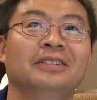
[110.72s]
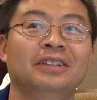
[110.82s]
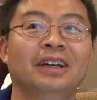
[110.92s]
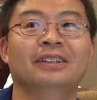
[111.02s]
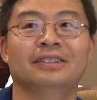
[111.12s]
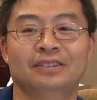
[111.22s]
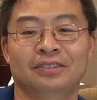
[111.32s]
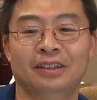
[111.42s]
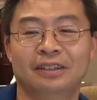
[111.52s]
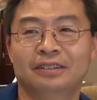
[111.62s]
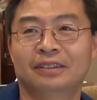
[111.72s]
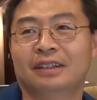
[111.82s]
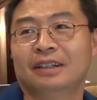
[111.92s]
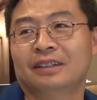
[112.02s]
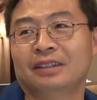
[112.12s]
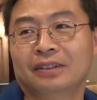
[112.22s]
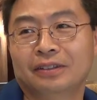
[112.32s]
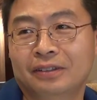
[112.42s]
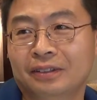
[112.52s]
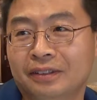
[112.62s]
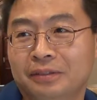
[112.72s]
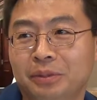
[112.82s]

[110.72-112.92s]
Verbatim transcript: Yes, yes. I think this